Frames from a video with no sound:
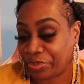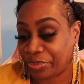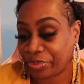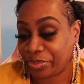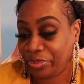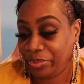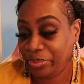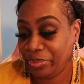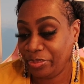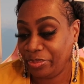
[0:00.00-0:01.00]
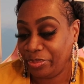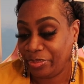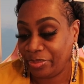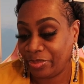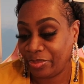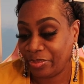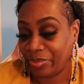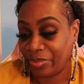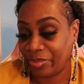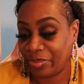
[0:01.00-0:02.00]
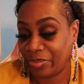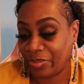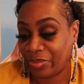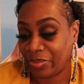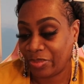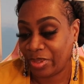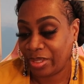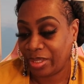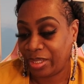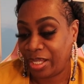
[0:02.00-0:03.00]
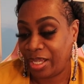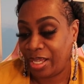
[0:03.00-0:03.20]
(no one is talking)